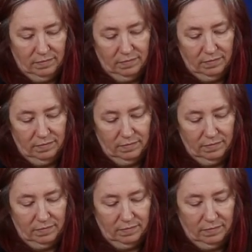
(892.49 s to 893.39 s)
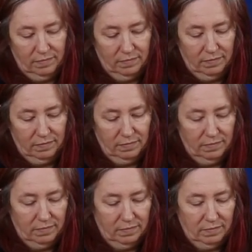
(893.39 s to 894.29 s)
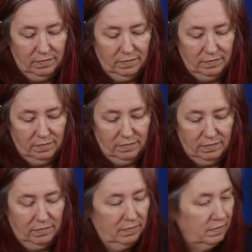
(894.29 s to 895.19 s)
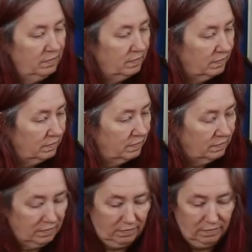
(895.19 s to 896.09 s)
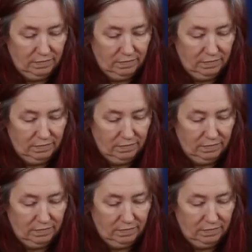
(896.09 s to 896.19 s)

This person isn't speaking.